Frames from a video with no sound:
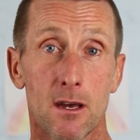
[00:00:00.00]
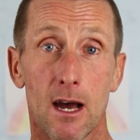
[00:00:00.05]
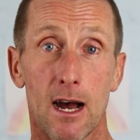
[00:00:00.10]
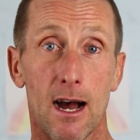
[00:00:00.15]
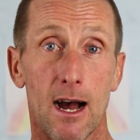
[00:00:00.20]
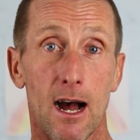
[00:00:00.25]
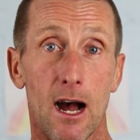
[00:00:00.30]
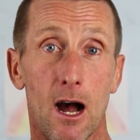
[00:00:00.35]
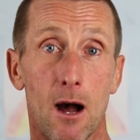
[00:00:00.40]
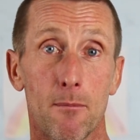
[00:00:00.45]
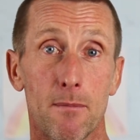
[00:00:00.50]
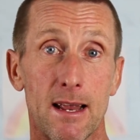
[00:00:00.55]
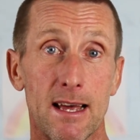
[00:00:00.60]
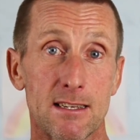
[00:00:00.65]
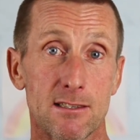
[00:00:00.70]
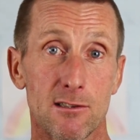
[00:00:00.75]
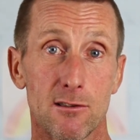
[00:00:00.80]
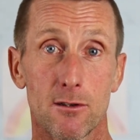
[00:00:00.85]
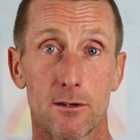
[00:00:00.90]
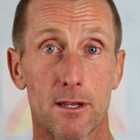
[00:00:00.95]
It
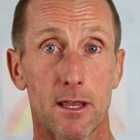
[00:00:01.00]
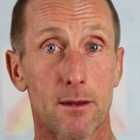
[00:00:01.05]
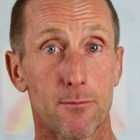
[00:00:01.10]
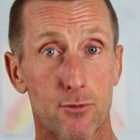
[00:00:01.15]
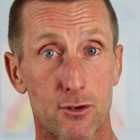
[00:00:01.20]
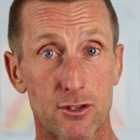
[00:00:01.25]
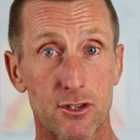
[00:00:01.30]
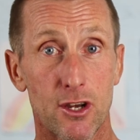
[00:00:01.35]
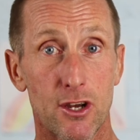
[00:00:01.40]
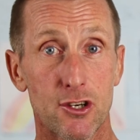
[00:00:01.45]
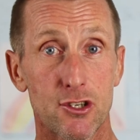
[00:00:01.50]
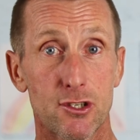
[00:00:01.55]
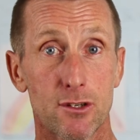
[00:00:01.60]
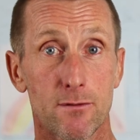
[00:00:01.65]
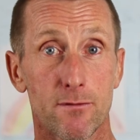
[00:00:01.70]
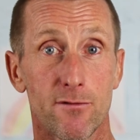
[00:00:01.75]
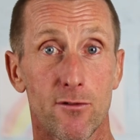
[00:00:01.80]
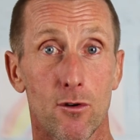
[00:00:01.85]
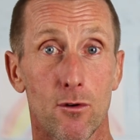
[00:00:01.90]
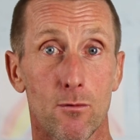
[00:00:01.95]
has a lot of that
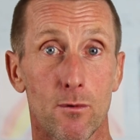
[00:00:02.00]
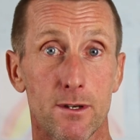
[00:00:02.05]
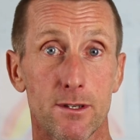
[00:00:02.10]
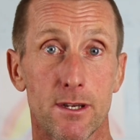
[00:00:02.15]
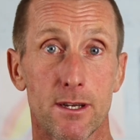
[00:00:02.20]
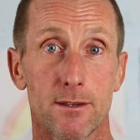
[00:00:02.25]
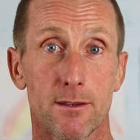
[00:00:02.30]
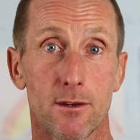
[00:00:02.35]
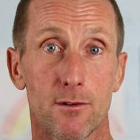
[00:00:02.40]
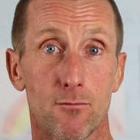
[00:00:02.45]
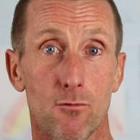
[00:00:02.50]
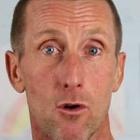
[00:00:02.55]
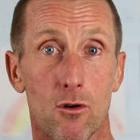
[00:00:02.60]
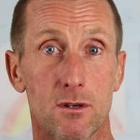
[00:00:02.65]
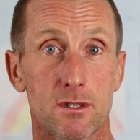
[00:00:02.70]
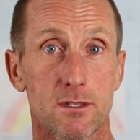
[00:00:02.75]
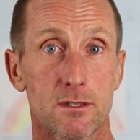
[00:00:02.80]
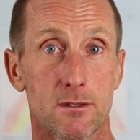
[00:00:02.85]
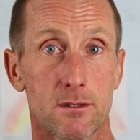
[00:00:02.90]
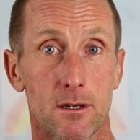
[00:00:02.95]
protection for when you hit the
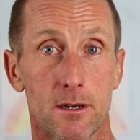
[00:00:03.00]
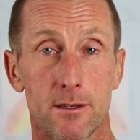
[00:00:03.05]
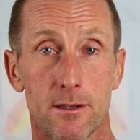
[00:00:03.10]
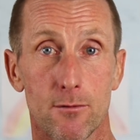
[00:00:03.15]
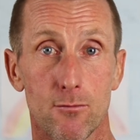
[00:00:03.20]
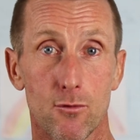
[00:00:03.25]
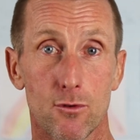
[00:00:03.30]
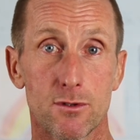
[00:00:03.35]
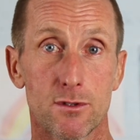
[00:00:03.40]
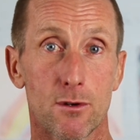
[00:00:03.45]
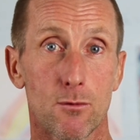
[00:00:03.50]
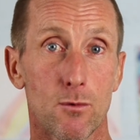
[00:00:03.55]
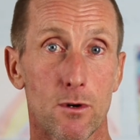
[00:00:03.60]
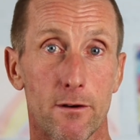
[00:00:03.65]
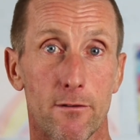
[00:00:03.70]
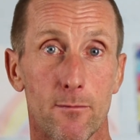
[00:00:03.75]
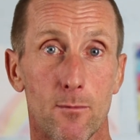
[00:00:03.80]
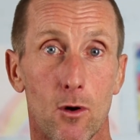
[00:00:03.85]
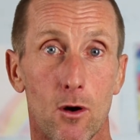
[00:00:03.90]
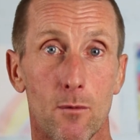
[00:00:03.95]
rocks and the roots or
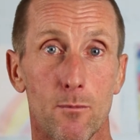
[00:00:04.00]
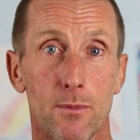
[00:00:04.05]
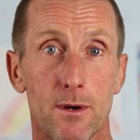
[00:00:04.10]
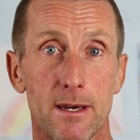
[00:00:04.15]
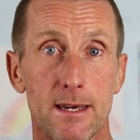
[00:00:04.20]
whatever it might be.